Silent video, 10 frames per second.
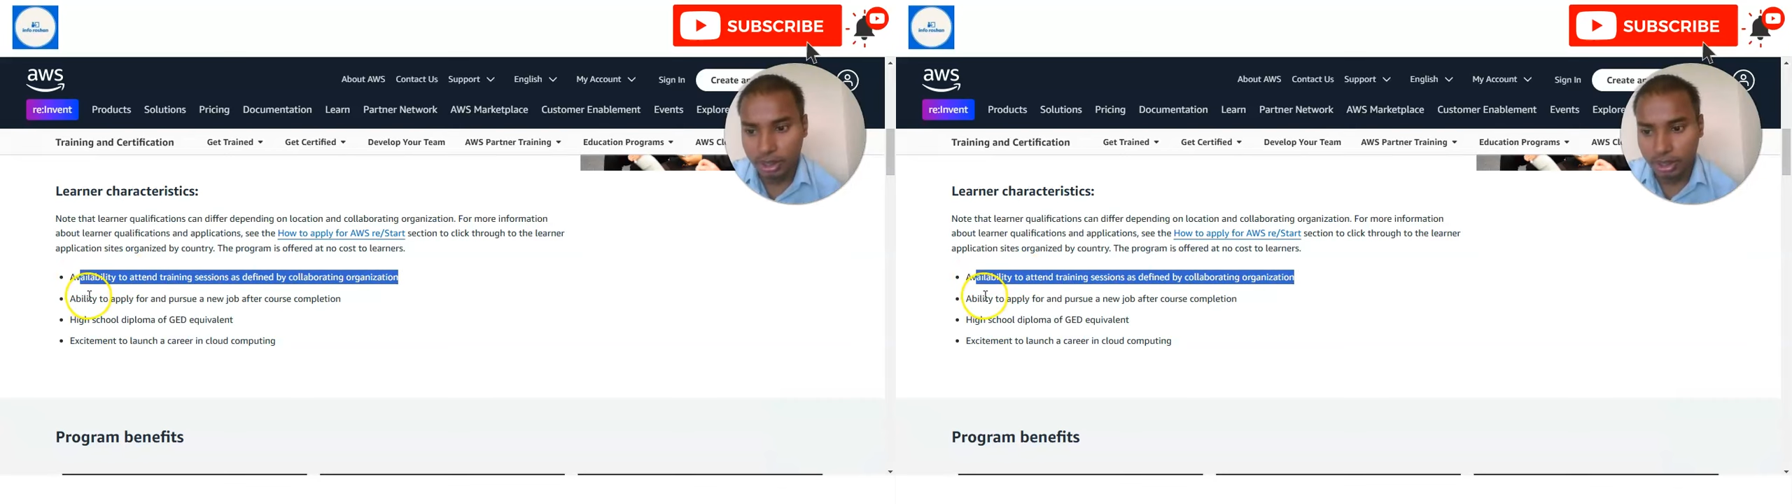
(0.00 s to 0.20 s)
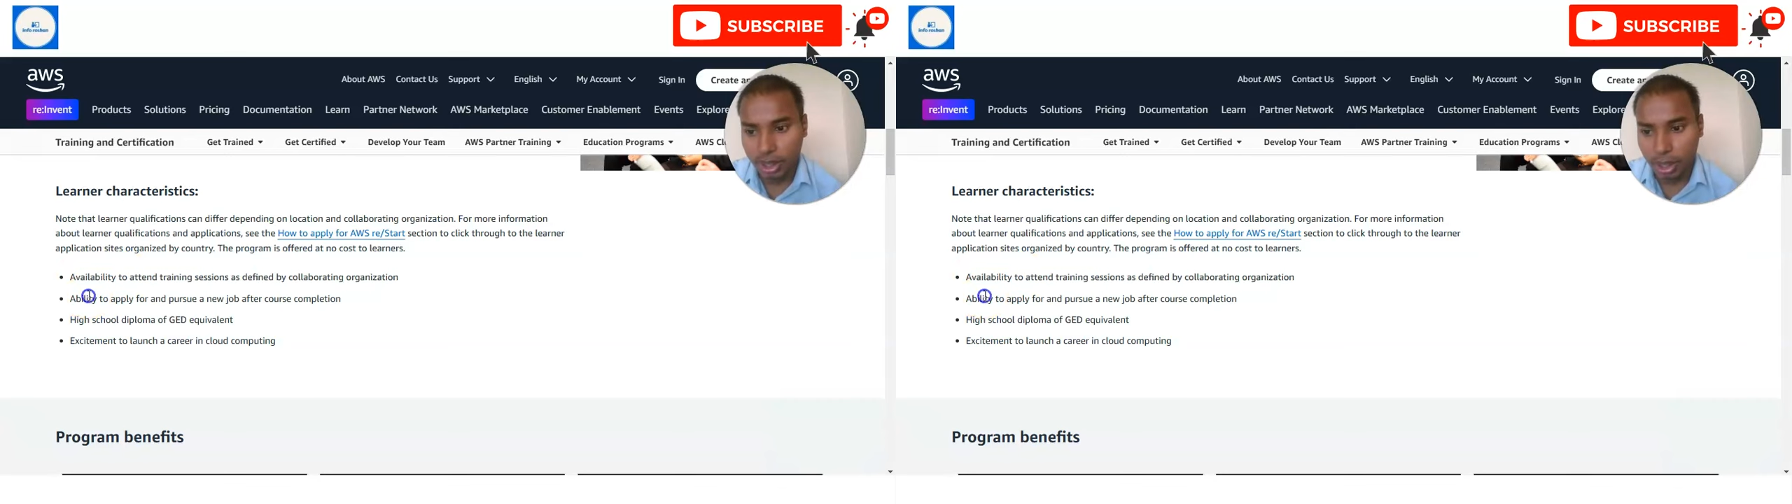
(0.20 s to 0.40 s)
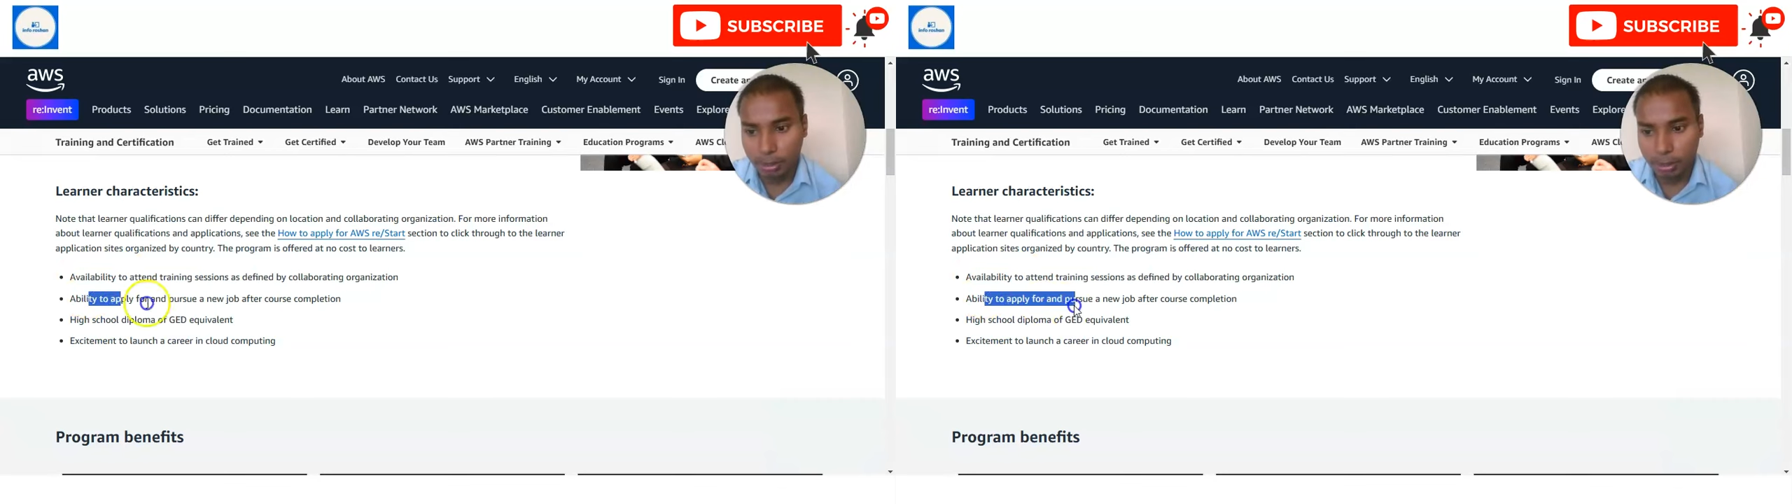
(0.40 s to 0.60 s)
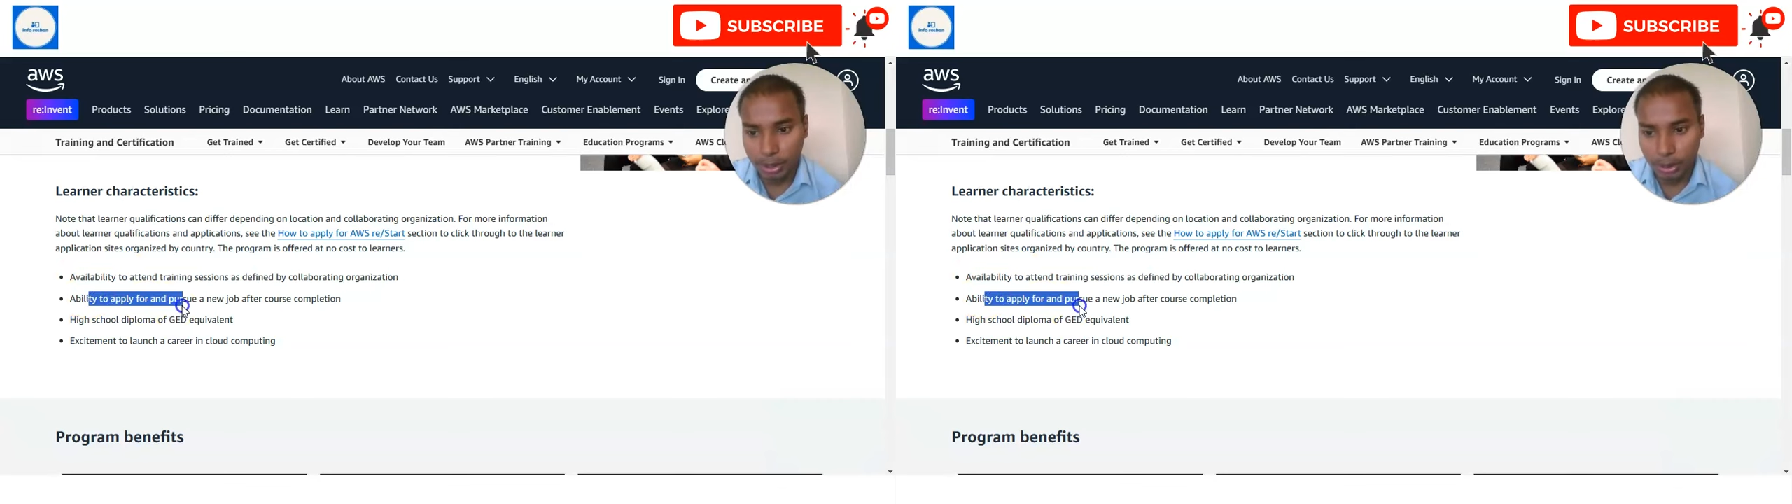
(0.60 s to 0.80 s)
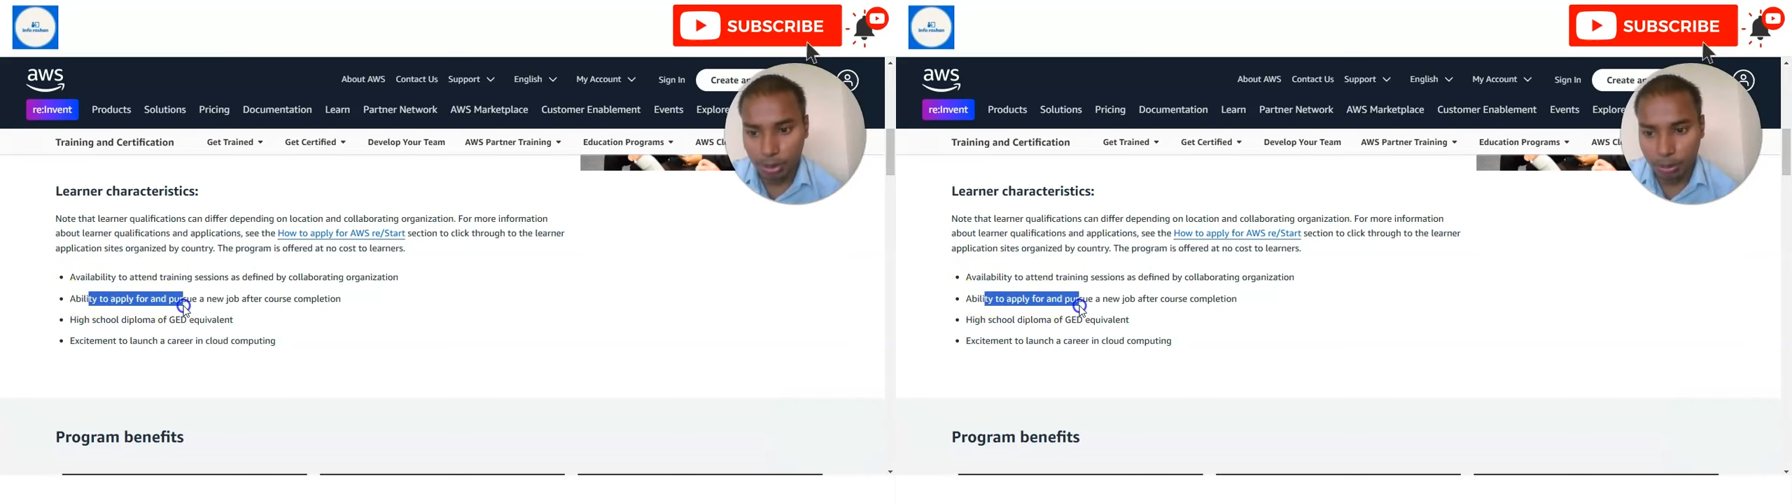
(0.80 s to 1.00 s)
ability to
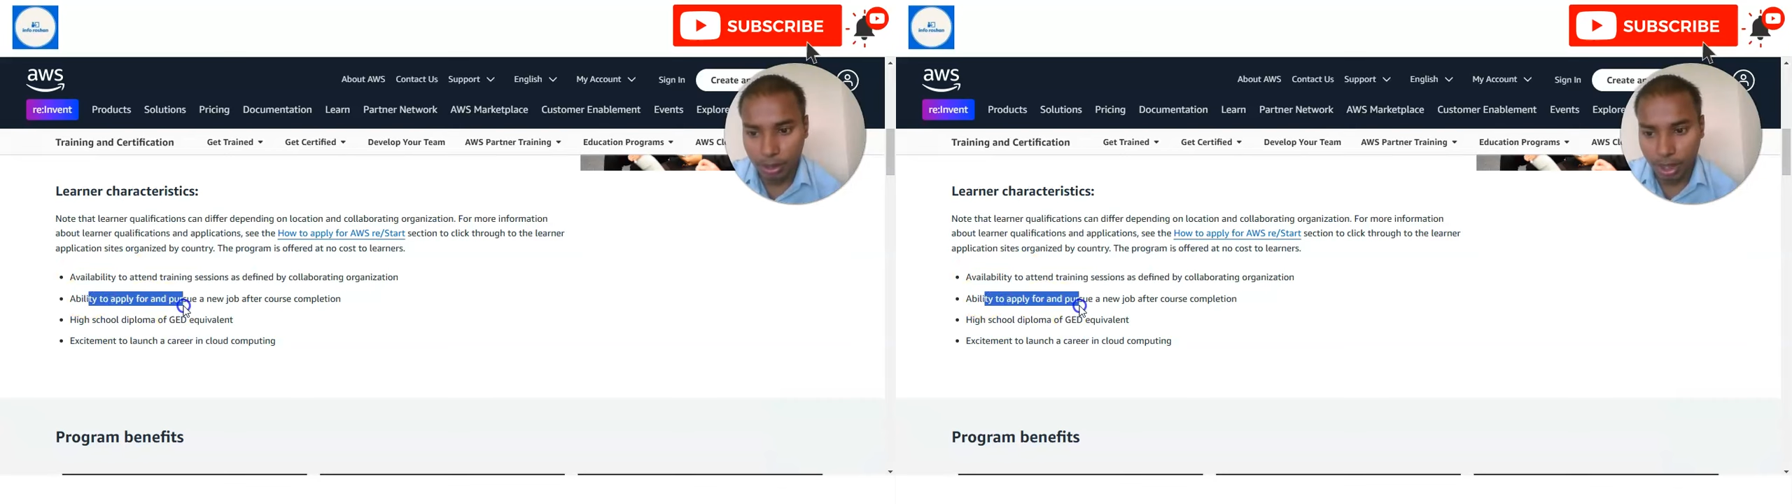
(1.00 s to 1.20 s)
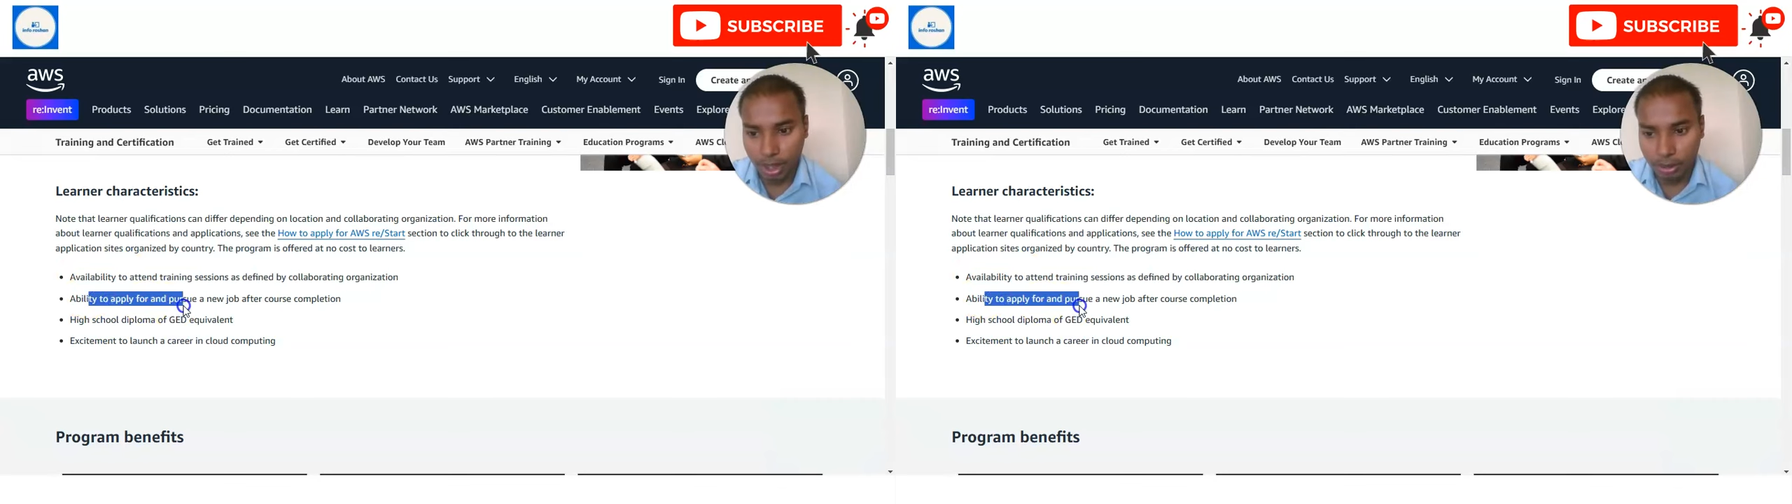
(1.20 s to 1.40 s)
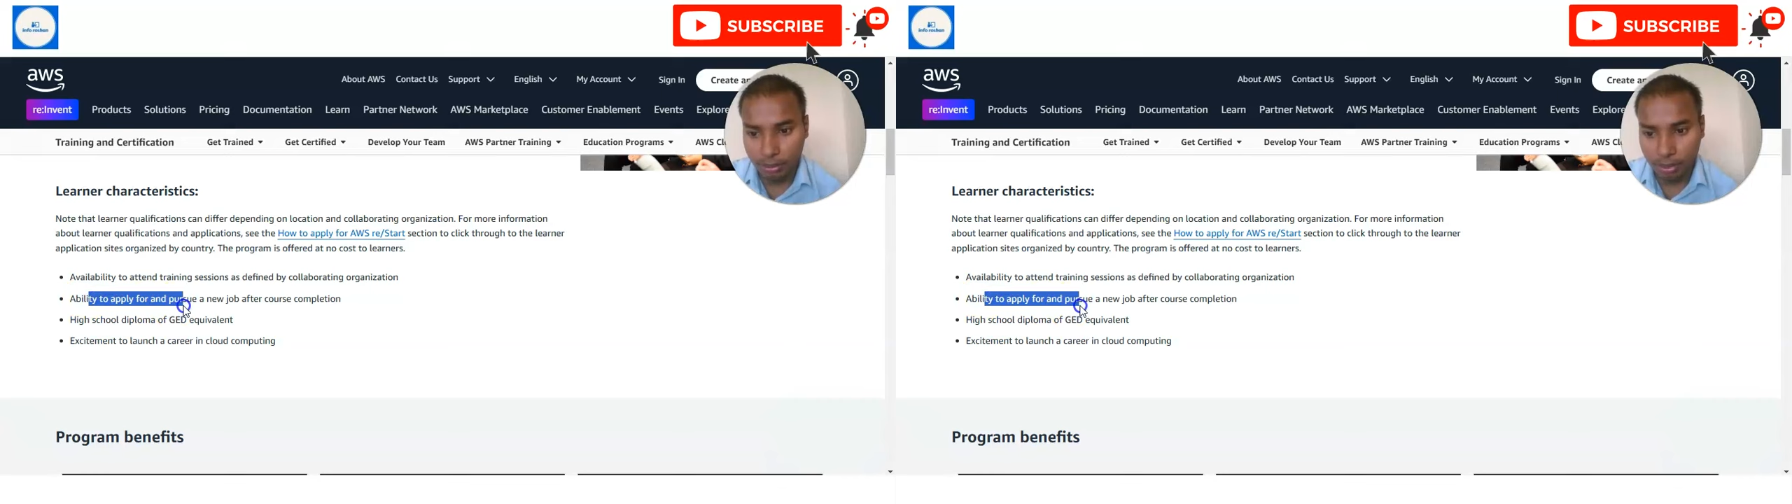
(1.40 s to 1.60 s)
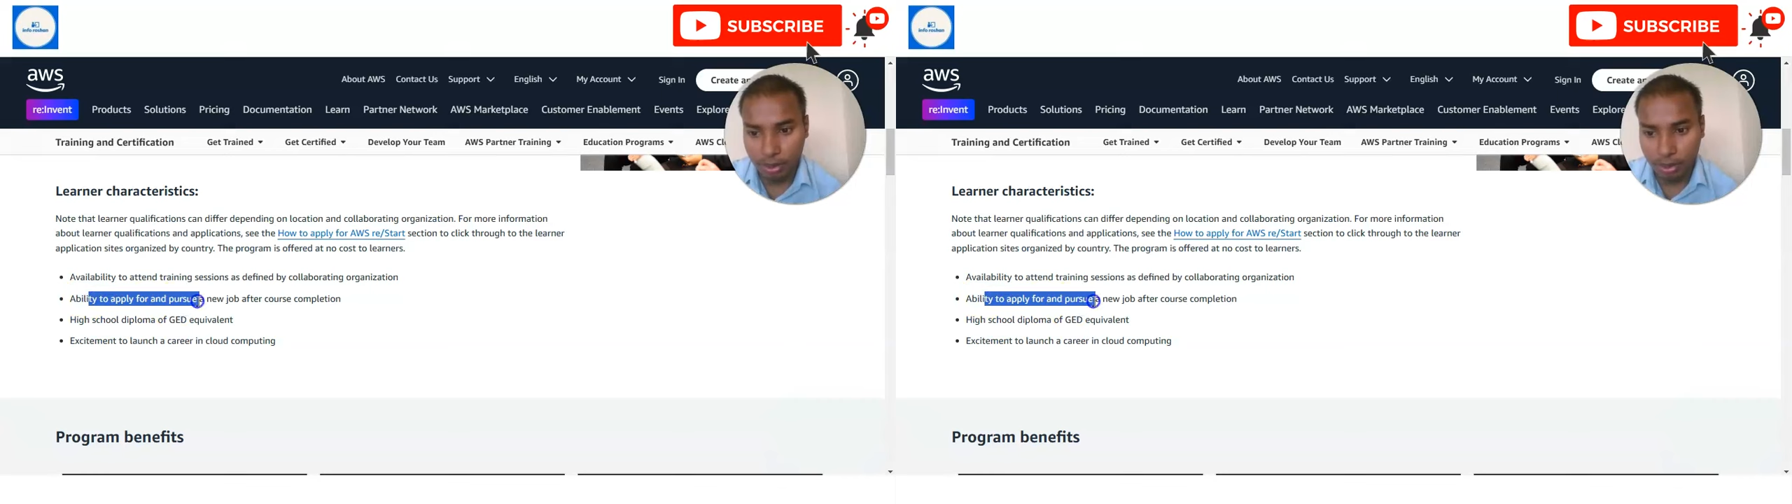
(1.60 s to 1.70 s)
apply for